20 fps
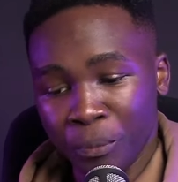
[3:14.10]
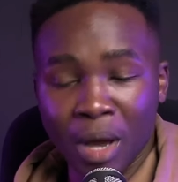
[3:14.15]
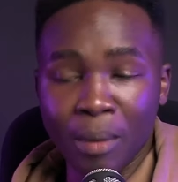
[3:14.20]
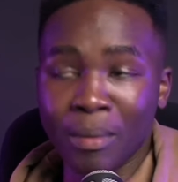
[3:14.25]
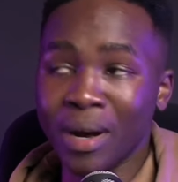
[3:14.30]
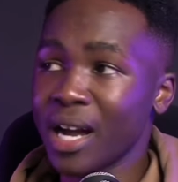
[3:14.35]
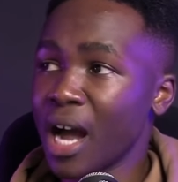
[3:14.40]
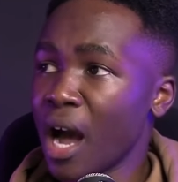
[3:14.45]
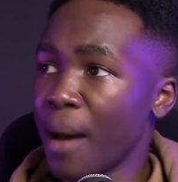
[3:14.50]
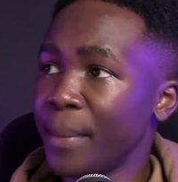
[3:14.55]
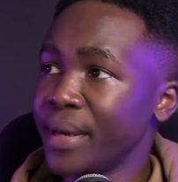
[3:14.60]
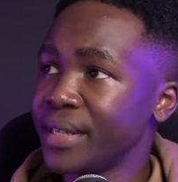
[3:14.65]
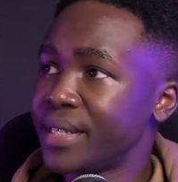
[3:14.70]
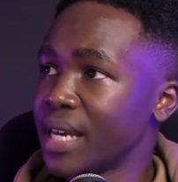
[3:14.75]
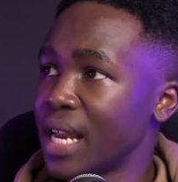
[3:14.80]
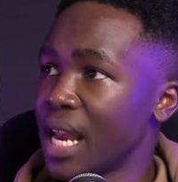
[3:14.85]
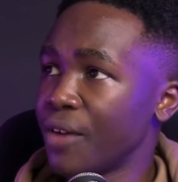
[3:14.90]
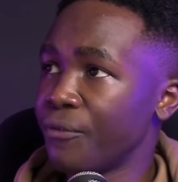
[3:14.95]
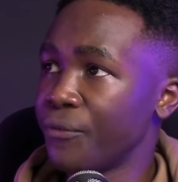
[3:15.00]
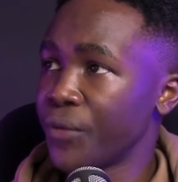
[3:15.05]
Maccabi
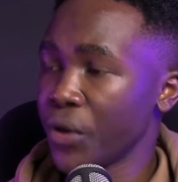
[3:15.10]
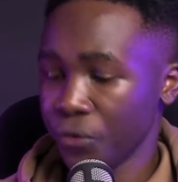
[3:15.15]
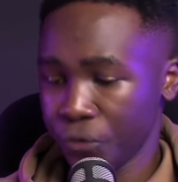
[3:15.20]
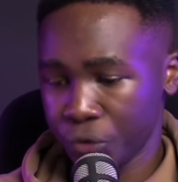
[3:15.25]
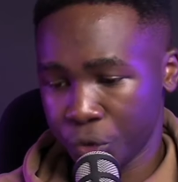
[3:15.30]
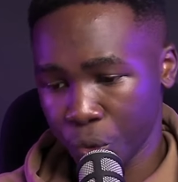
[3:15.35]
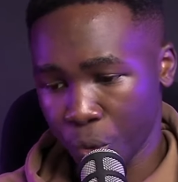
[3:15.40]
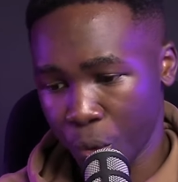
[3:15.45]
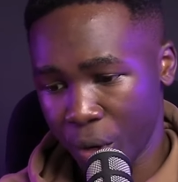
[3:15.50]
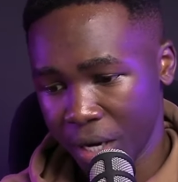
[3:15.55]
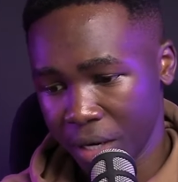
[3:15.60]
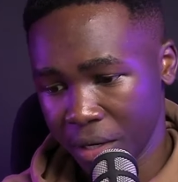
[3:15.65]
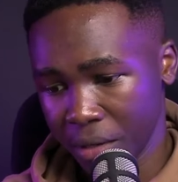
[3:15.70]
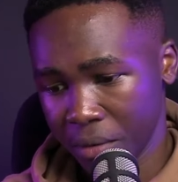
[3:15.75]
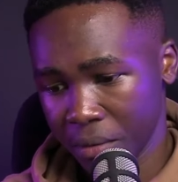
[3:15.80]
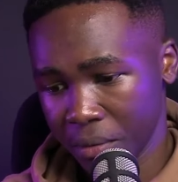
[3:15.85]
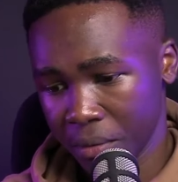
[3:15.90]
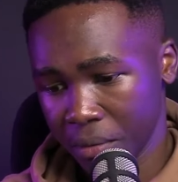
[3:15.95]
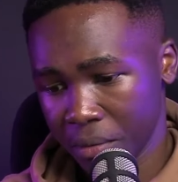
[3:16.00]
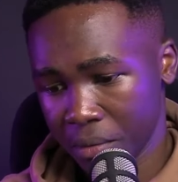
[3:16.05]
Tel Aviv to
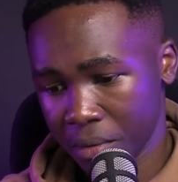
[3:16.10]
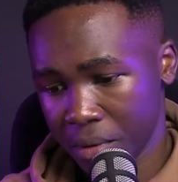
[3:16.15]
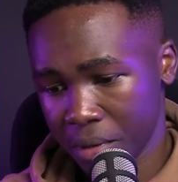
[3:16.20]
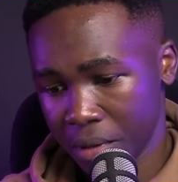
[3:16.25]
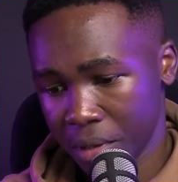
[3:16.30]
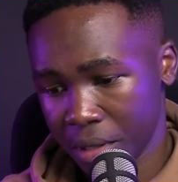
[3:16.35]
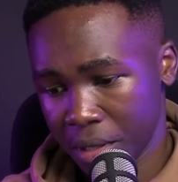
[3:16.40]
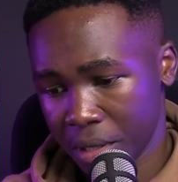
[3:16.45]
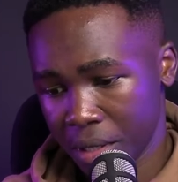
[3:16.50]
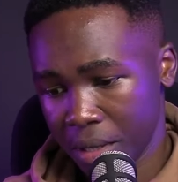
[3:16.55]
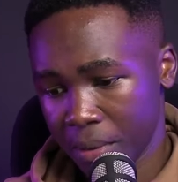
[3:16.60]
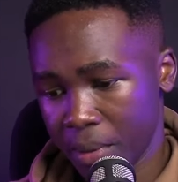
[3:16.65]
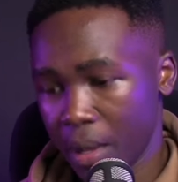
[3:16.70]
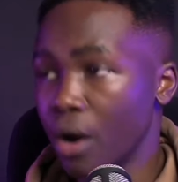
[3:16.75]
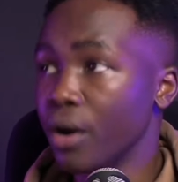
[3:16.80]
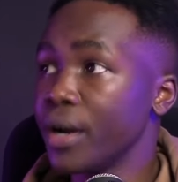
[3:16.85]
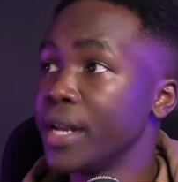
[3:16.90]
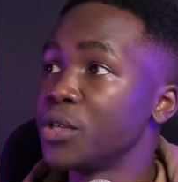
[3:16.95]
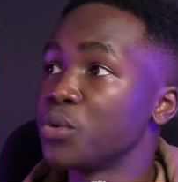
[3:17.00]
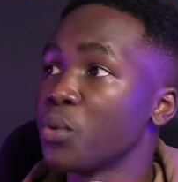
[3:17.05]
win. The
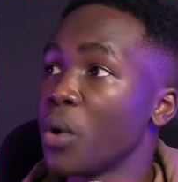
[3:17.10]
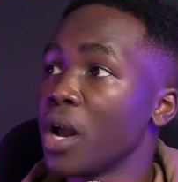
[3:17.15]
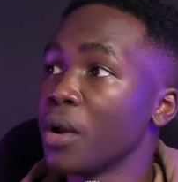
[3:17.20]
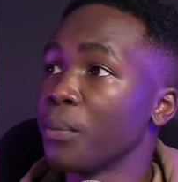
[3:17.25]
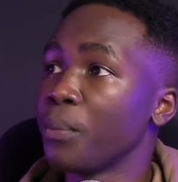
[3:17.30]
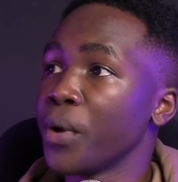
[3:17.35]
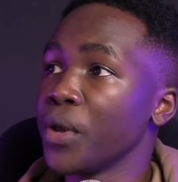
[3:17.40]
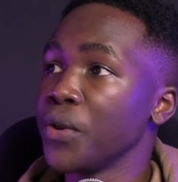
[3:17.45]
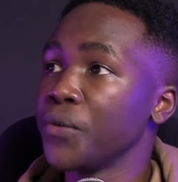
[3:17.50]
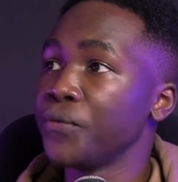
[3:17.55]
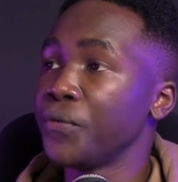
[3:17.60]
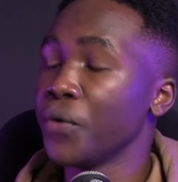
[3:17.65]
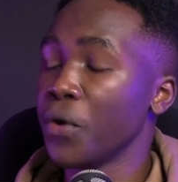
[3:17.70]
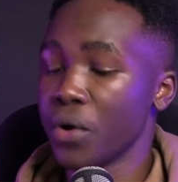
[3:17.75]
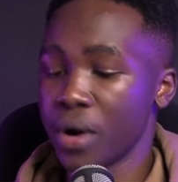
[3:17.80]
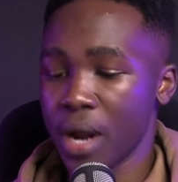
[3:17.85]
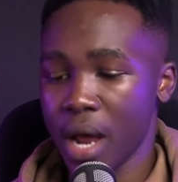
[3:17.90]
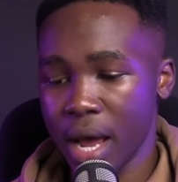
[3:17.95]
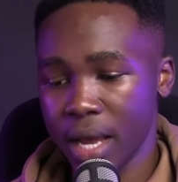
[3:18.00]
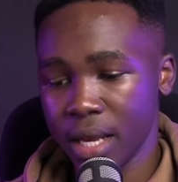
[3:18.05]
odd is
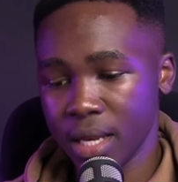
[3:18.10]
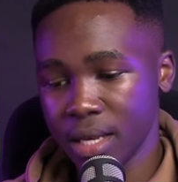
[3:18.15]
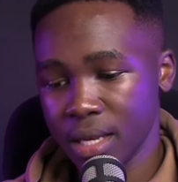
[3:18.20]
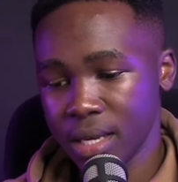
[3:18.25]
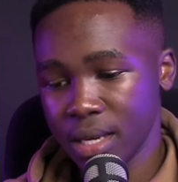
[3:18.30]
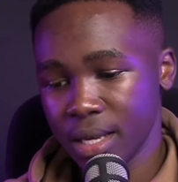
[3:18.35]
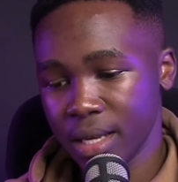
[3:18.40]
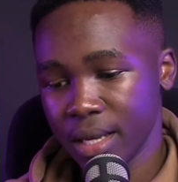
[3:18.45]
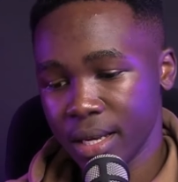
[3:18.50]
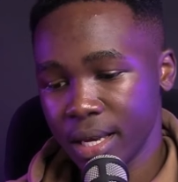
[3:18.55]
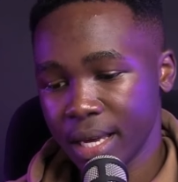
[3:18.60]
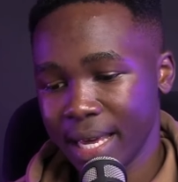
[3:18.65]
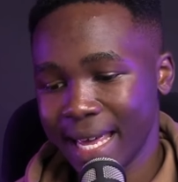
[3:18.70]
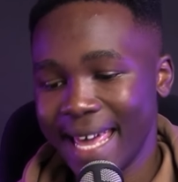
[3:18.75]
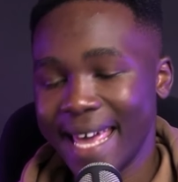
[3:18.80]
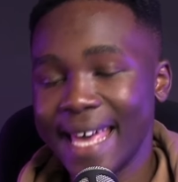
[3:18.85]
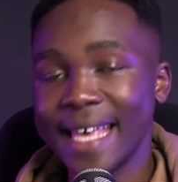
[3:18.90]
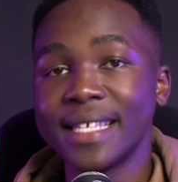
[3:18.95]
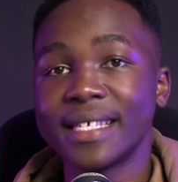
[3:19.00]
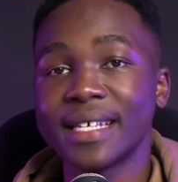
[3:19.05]
1.49.
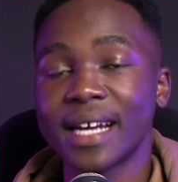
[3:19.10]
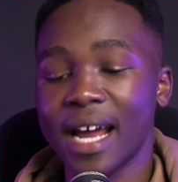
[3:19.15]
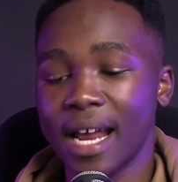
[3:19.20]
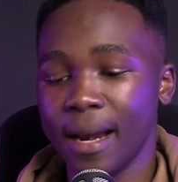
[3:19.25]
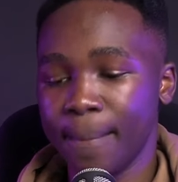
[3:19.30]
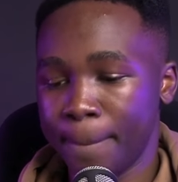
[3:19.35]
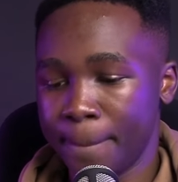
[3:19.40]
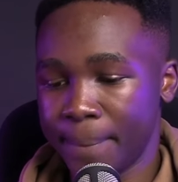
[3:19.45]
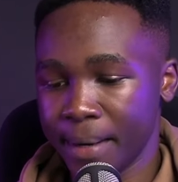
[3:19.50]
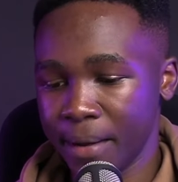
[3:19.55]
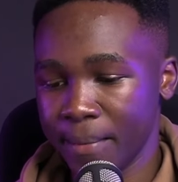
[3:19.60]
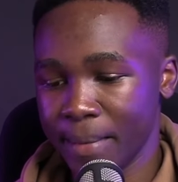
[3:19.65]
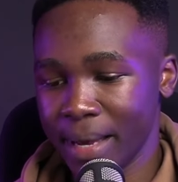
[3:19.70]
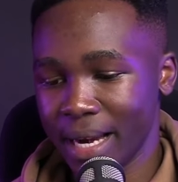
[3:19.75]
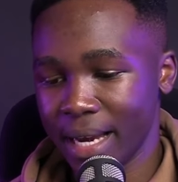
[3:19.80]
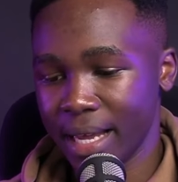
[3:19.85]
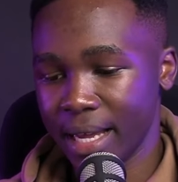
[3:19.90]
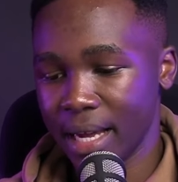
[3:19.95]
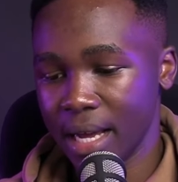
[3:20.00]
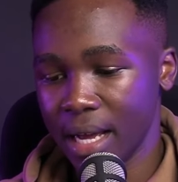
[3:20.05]
Israel Premier
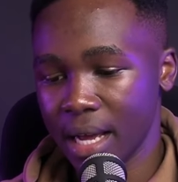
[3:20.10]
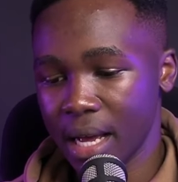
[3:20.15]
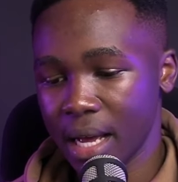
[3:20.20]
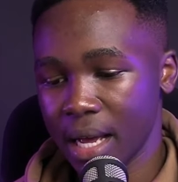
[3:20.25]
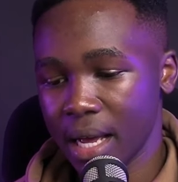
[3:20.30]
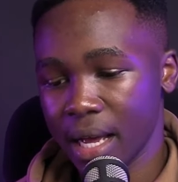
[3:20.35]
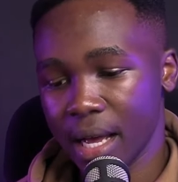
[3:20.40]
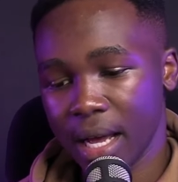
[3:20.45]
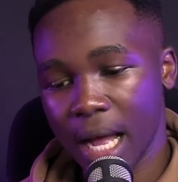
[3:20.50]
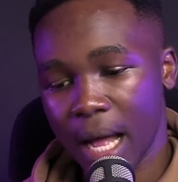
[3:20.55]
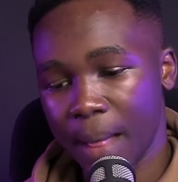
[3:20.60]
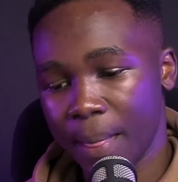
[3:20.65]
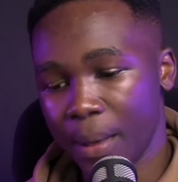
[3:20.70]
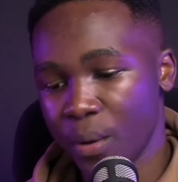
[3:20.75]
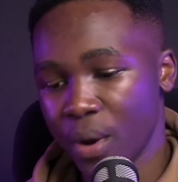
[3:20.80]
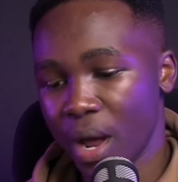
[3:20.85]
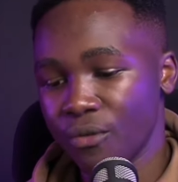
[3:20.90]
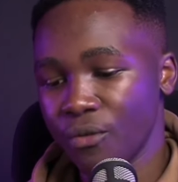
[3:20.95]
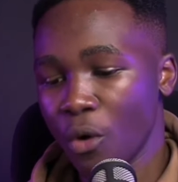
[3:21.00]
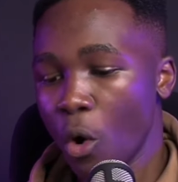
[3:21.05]
League. Then
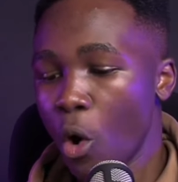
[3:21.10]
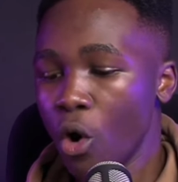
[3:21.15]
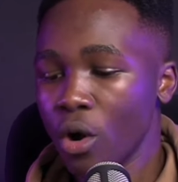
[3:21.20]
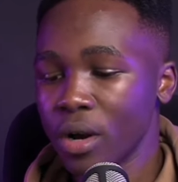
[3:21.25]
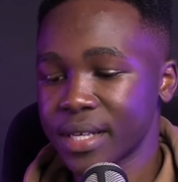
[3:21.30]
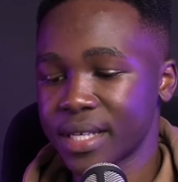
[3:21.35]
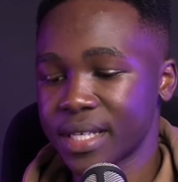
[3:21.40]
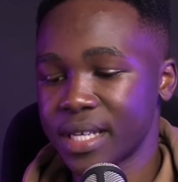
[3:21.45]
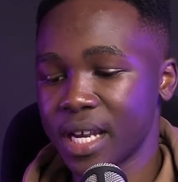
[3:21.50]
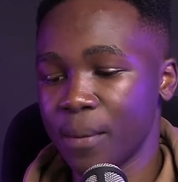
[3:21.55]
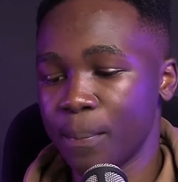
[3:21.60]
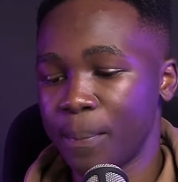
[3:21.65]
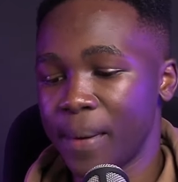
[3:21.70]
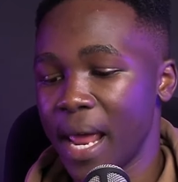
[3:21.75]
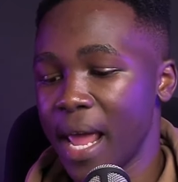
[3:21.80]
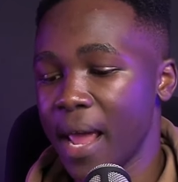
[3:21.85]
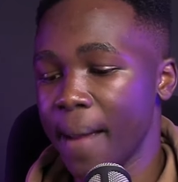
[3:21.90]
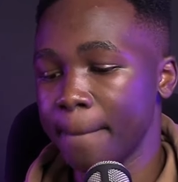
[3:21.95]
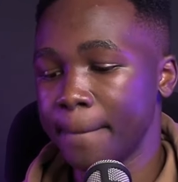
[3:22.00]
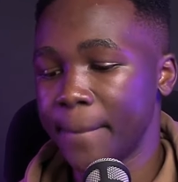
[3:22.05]
we have Holstein
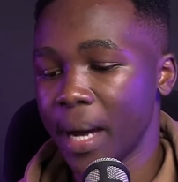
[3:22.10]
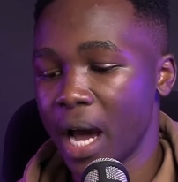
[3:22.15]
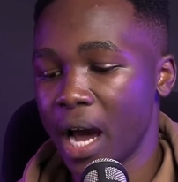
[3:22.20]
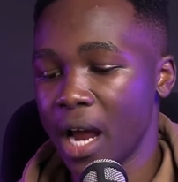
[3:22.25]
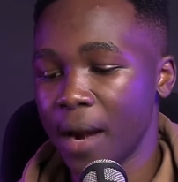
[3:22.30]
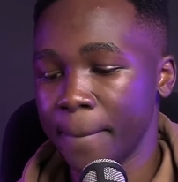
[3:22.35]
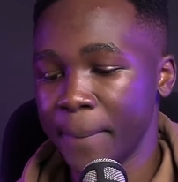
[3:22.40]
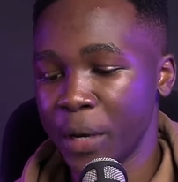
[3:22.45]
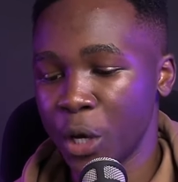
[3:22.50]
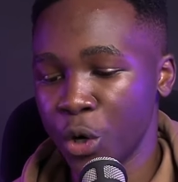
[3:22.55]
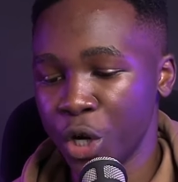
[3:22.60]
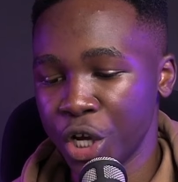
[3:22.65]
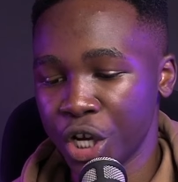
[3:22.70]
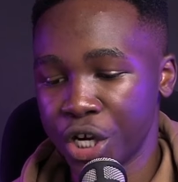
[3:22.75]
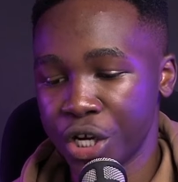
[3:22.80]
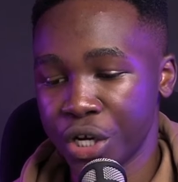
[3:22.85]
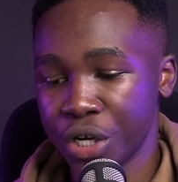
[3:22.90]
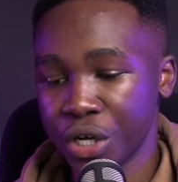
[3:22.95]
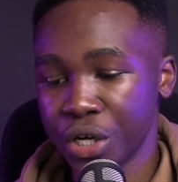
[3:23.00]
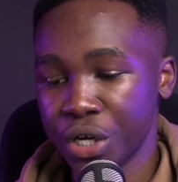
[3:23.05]
playing Bayern
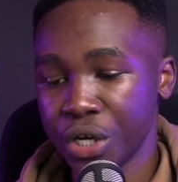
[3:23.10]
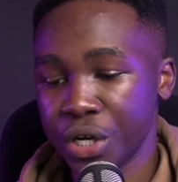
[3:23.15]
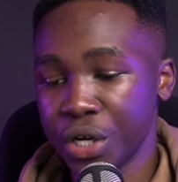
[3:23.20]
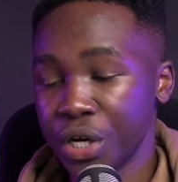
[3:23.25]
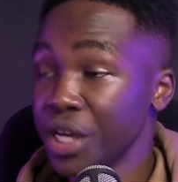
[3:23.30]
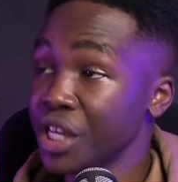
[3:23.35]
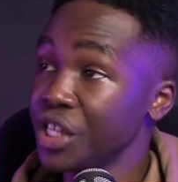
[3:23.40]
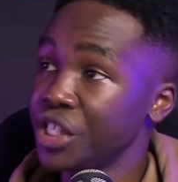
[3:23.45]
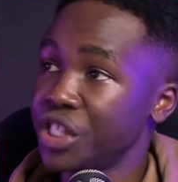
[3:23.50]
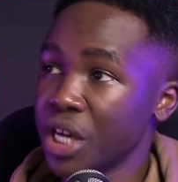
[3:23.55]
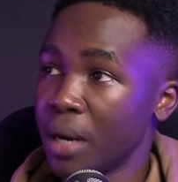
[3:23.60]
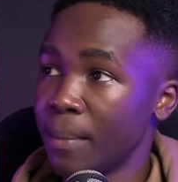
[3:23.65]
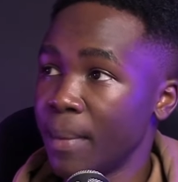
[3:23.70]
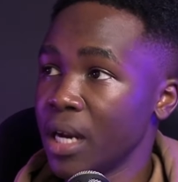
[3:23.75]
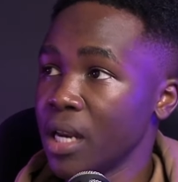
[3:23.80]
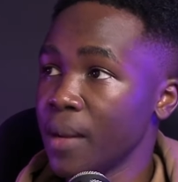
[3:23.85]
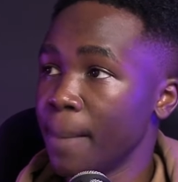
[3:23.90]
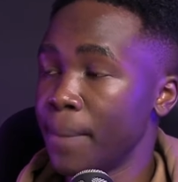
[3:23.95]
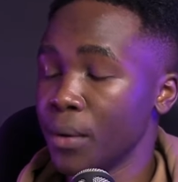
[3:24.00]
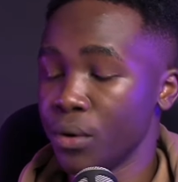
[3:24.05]
Munich.
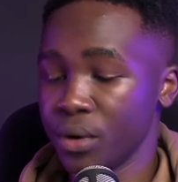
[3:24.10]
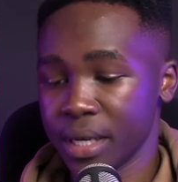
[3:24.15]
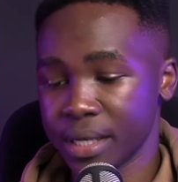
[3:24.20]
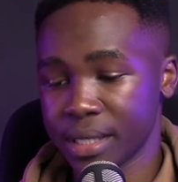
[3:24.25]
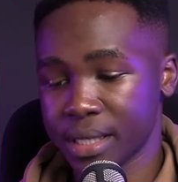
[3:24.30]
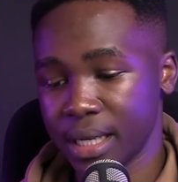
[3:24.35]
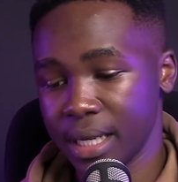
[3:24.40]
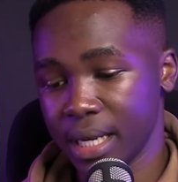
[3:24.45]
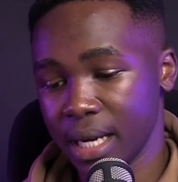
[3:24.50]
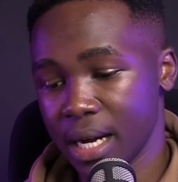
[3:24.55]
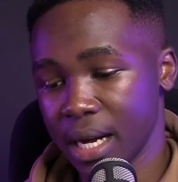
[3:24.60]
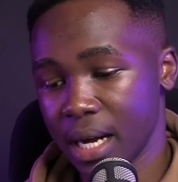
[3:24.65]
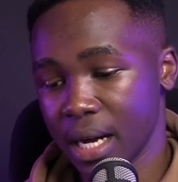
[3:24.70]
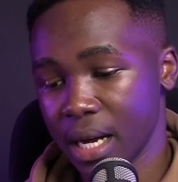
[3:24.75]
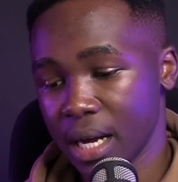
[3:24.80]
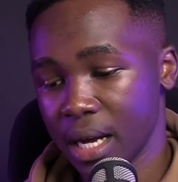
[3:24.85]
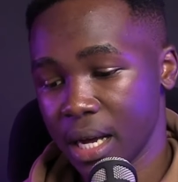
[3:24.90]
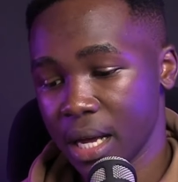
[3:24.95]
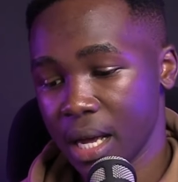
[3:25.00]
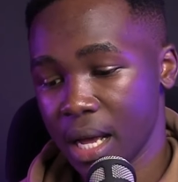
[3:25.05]
Germany
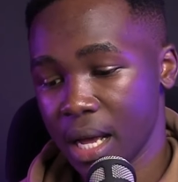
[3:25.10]
Bundesliga.